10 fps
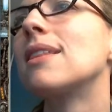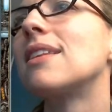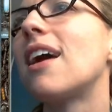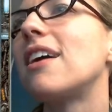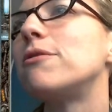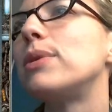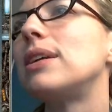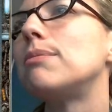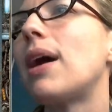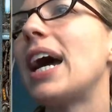I have been
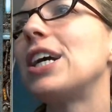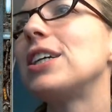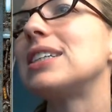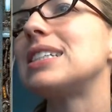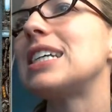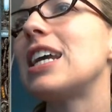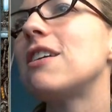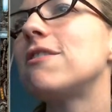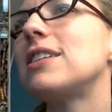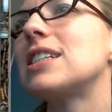admiring a
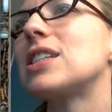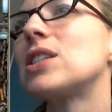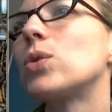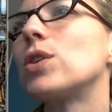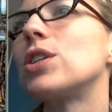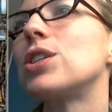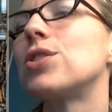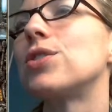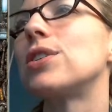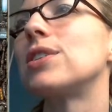tiefling
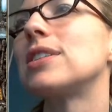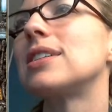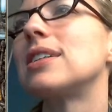sorceress